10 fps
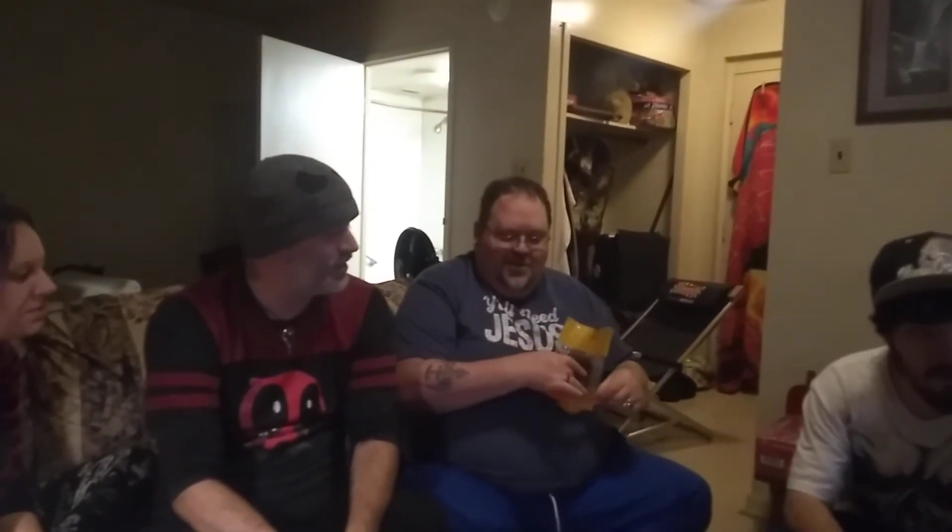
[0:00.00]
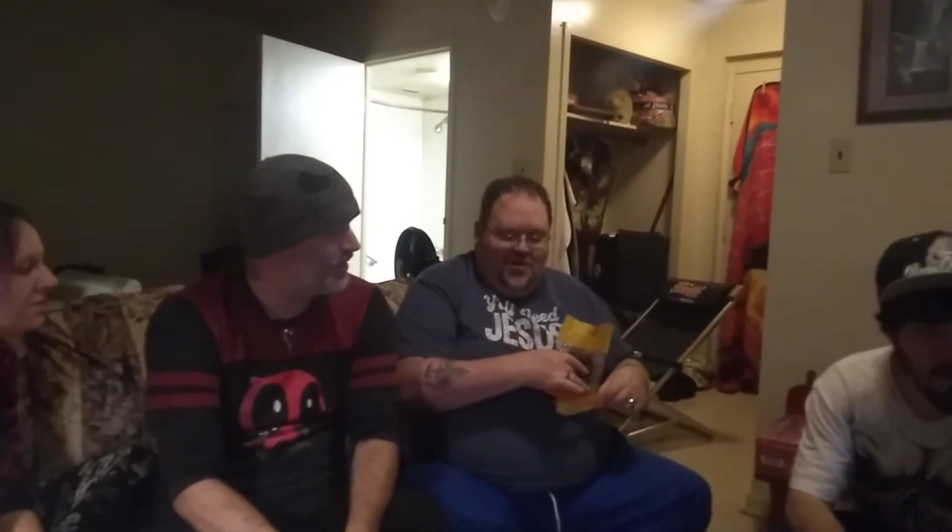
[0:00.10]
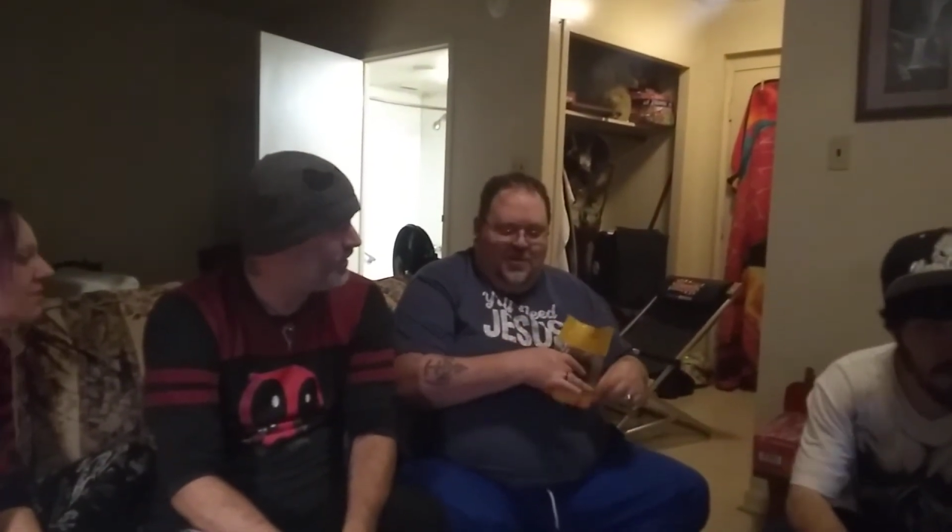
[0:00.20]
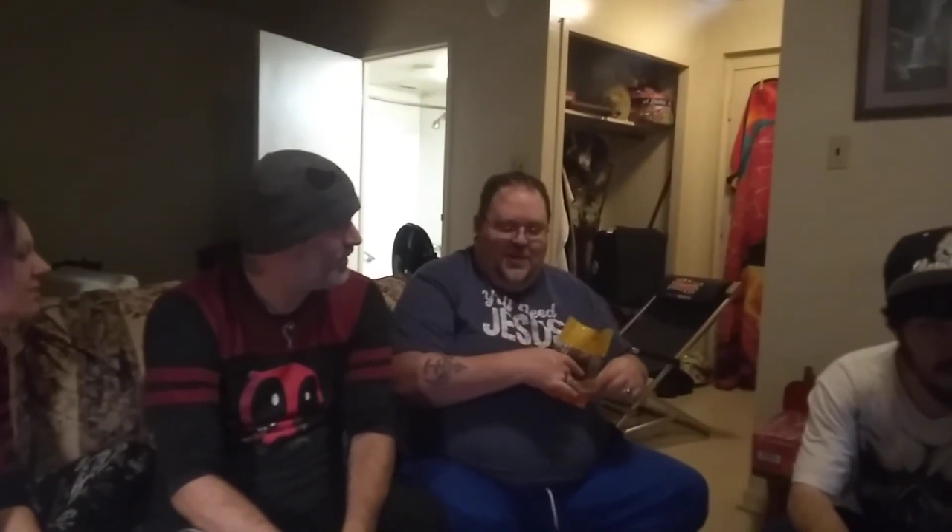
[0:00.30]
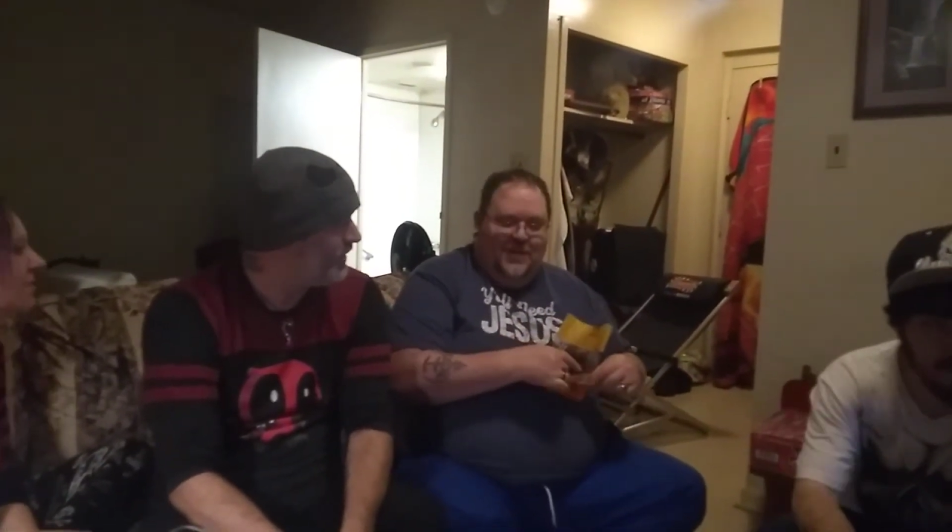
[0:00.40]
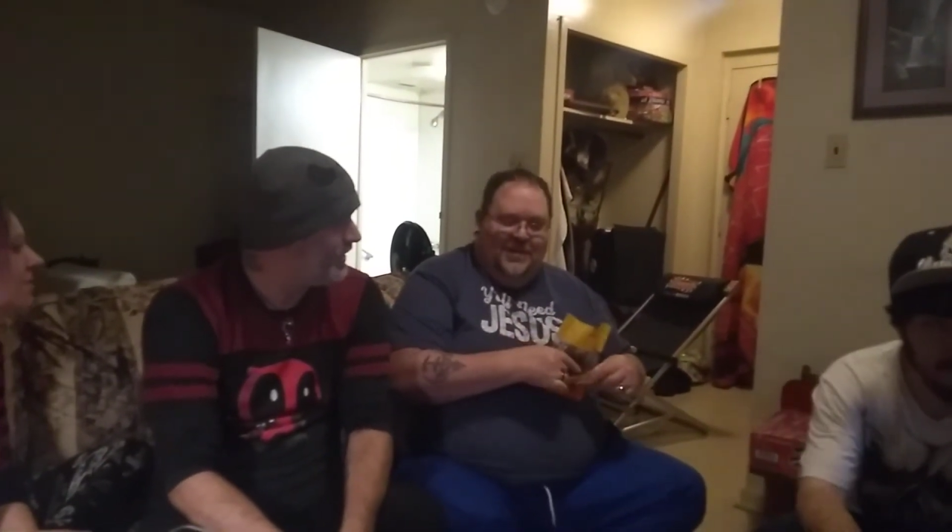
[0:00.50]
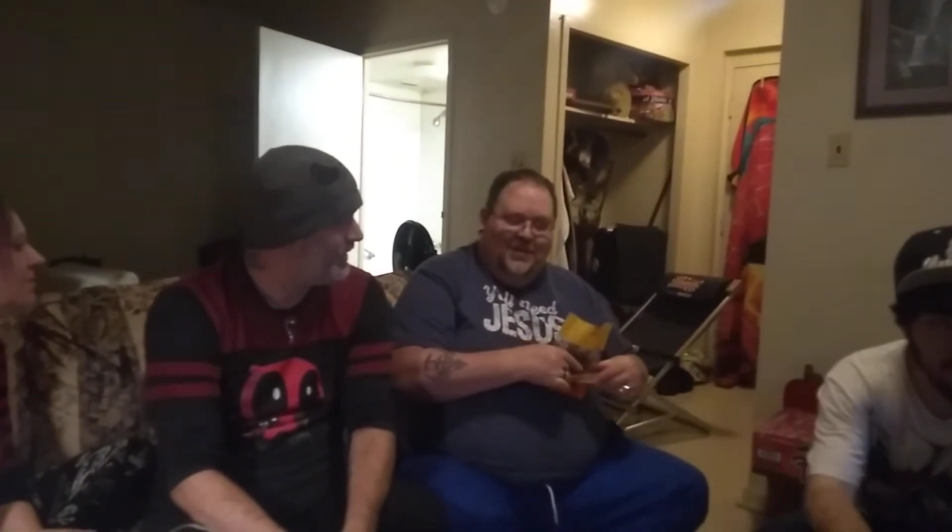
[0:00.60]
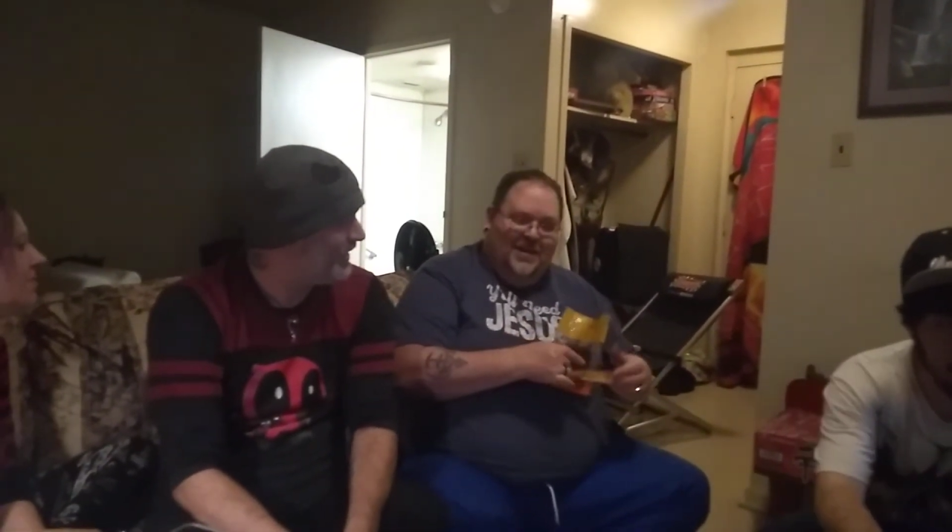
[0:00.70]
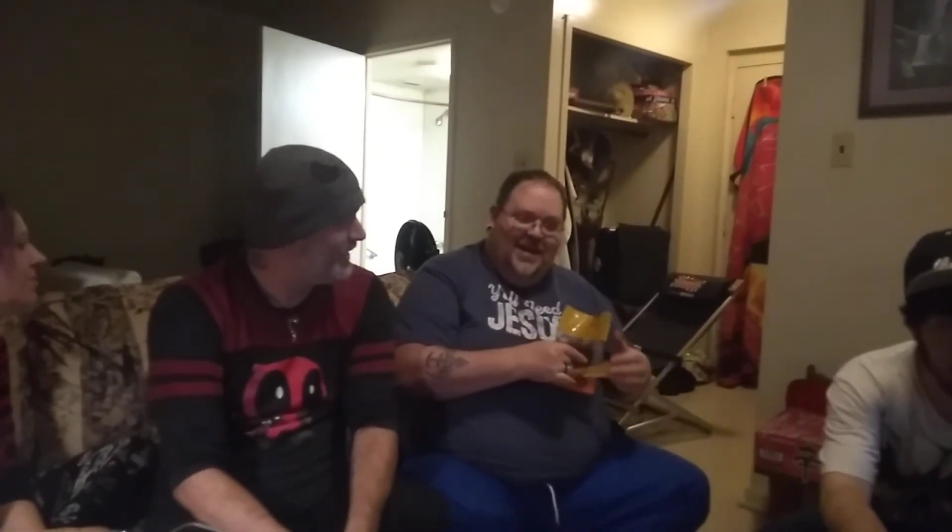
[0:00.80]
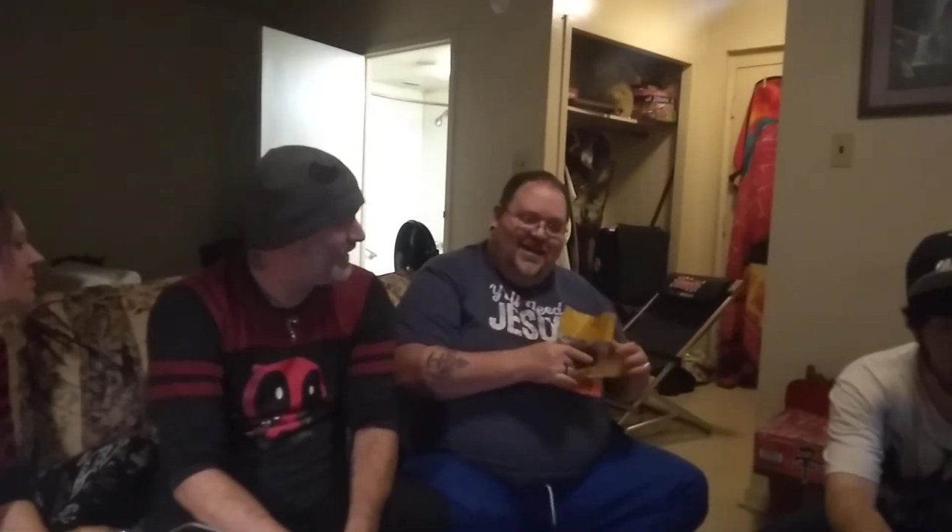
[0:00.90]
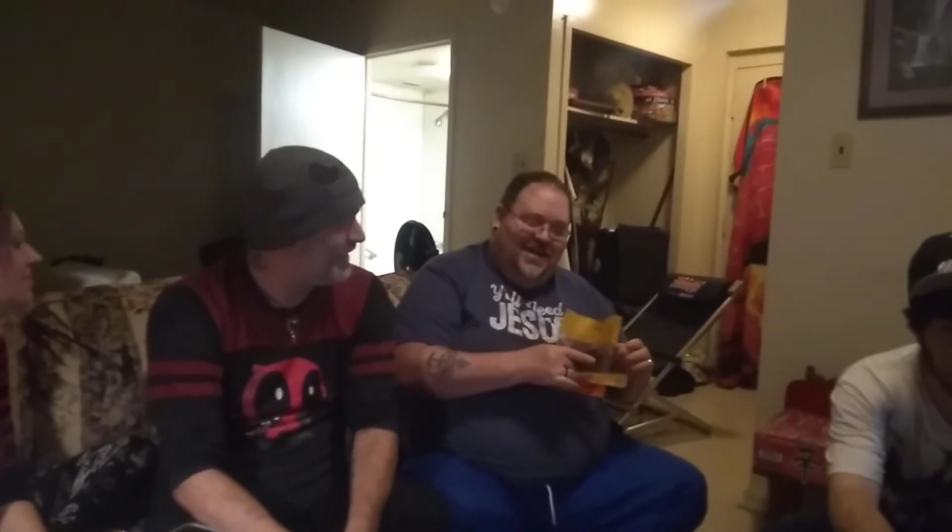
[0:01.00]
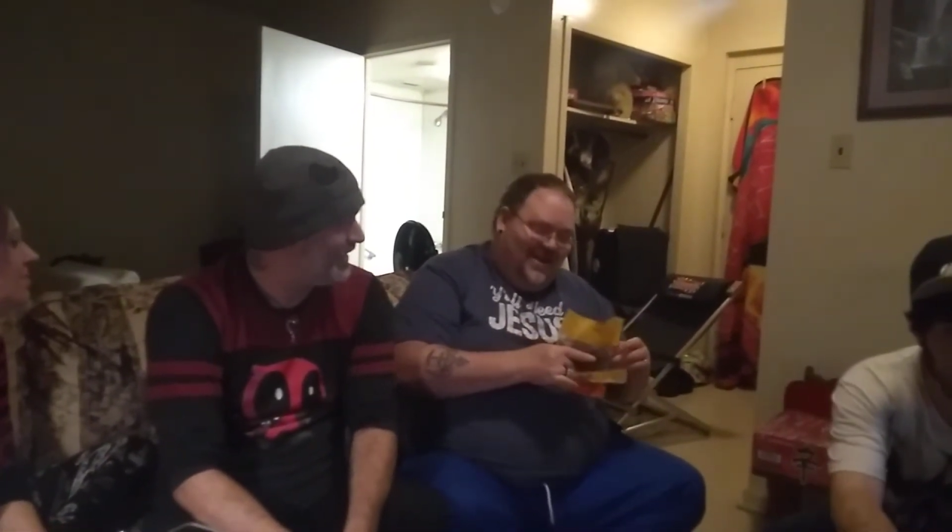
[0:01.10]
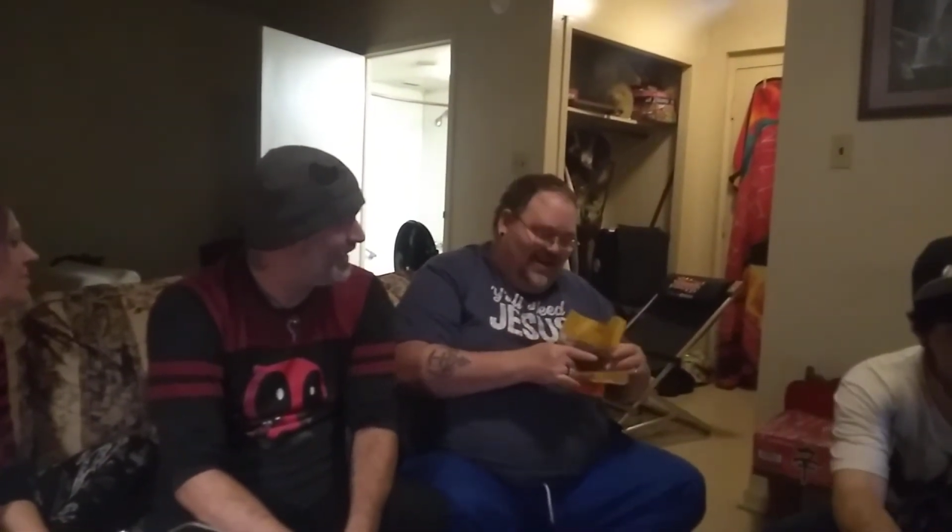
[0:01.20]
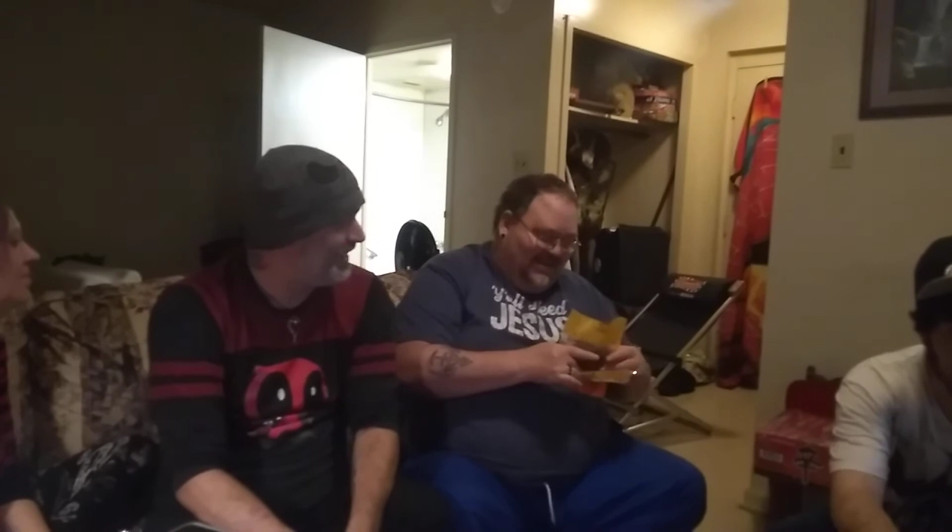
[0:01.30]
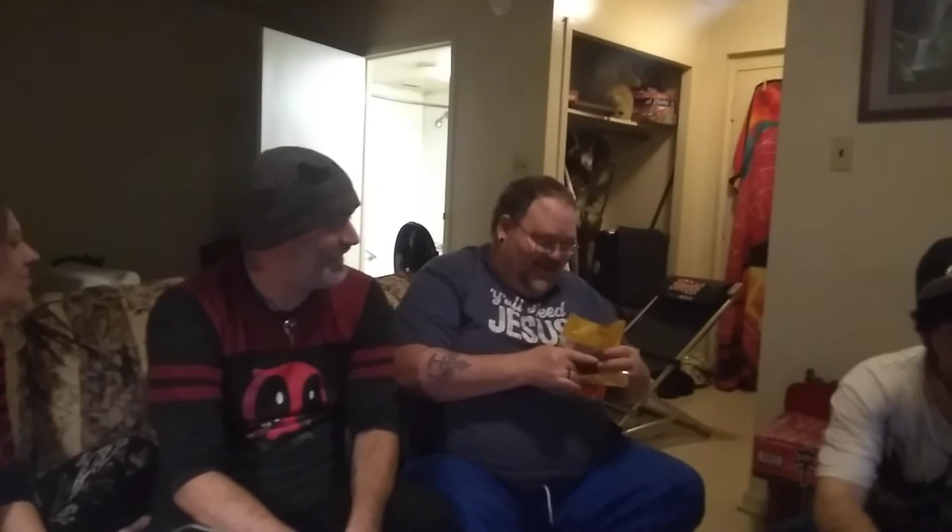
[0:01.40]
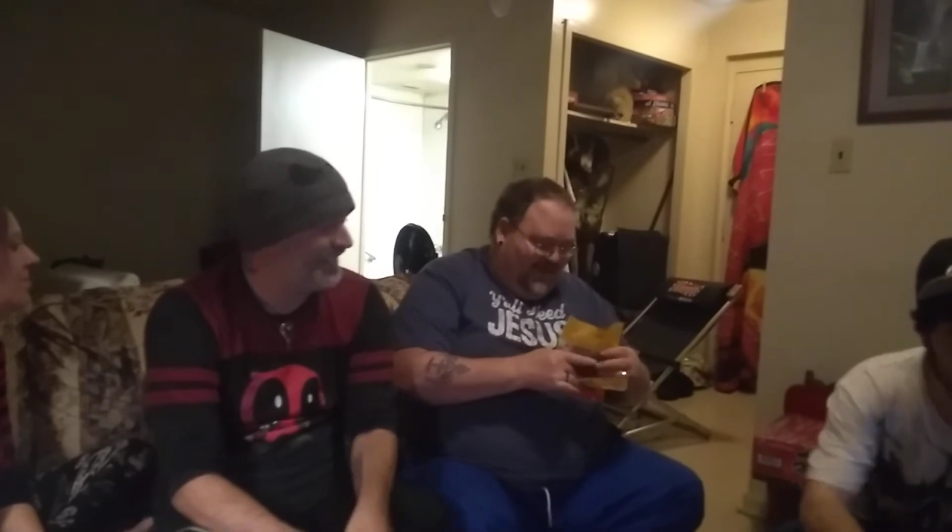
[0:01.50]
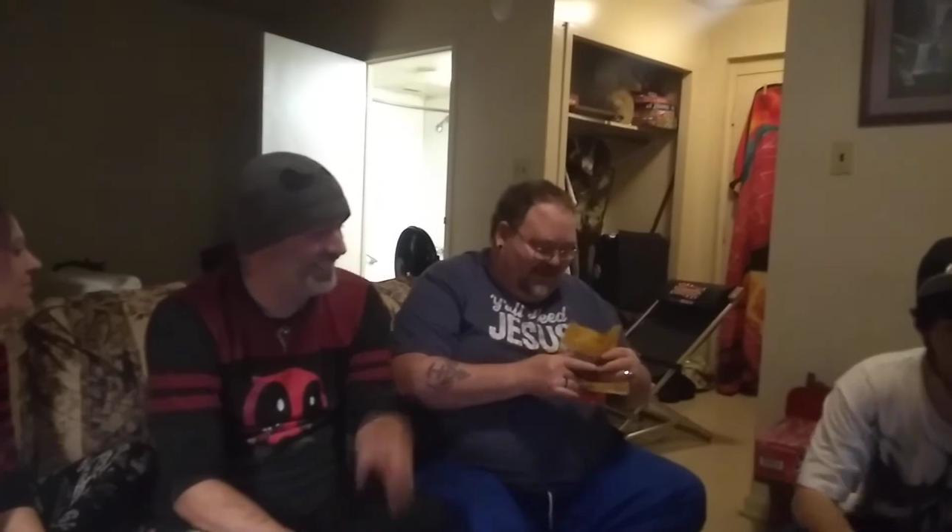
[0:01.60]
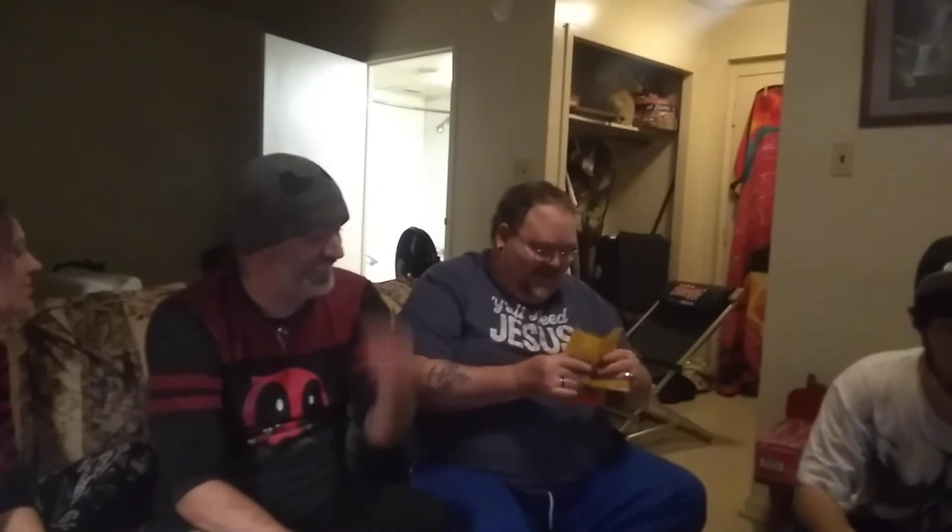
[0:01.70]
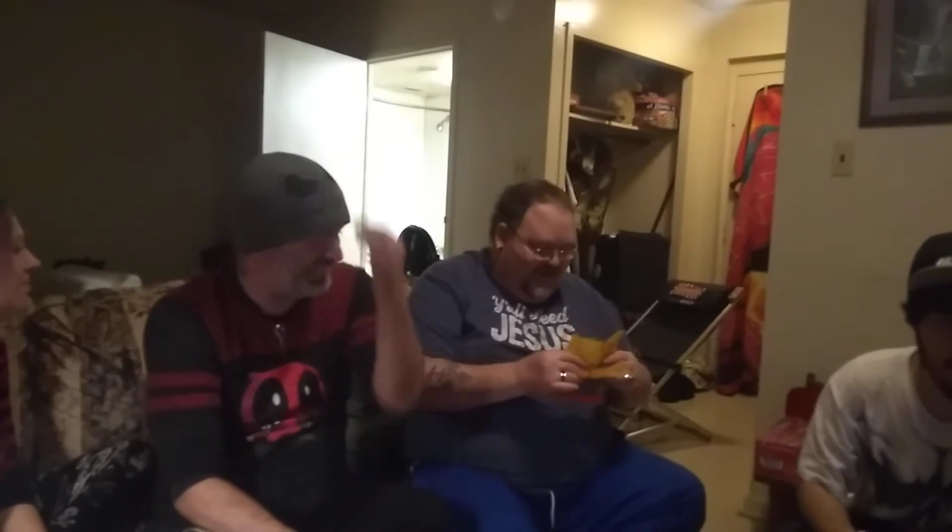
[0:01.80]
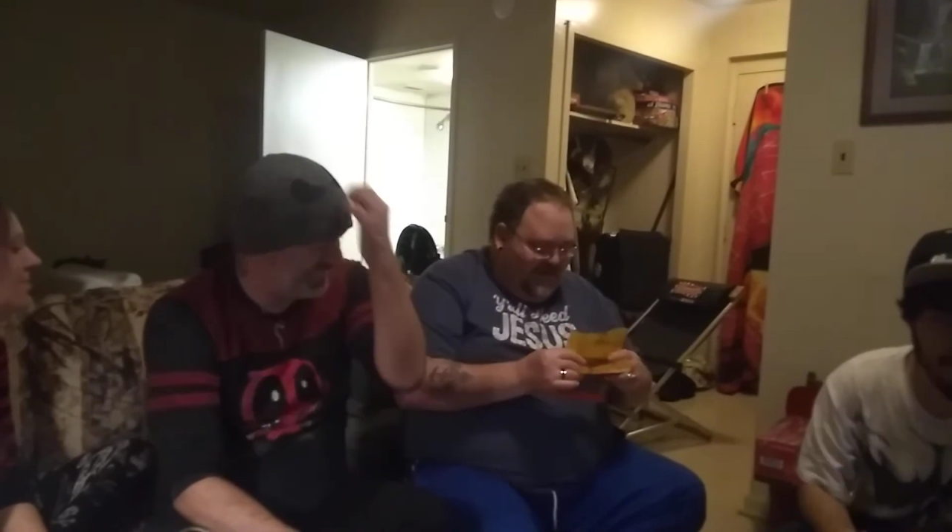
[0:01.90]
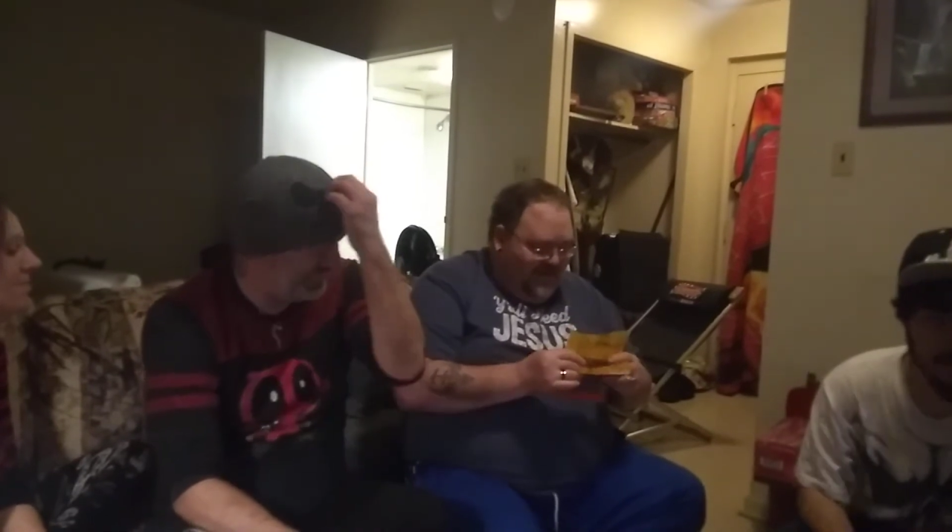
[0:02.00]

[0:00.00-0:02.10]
A little bit of the banana hot sauce.